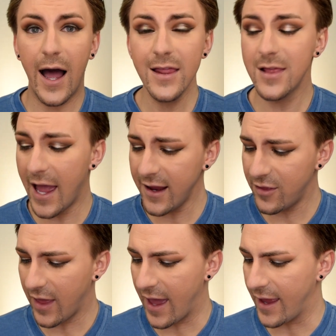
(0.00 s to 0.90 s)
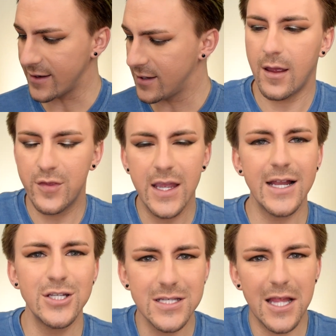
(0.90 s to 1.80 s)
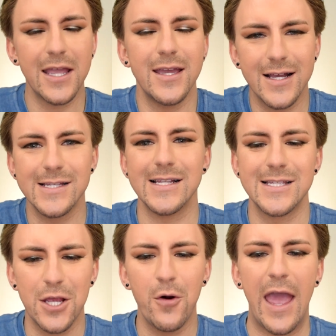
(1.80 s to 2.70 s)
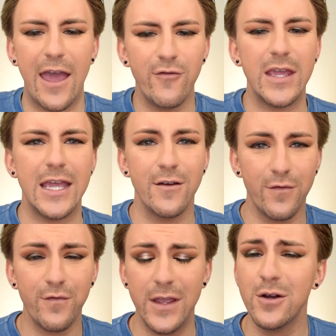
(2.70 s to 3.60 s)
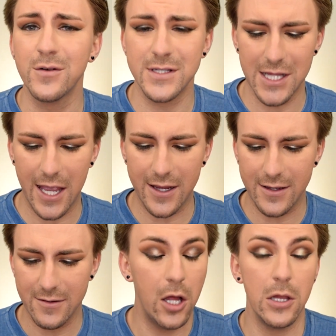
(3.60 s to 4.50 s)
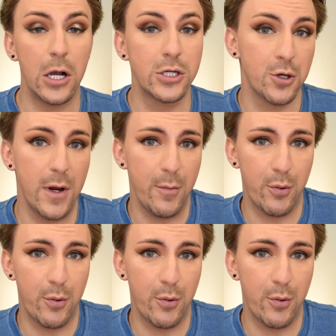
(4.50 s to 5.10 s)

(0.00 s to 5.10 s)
I like that. I think I just like it because it's so heavy. It feels like a luxury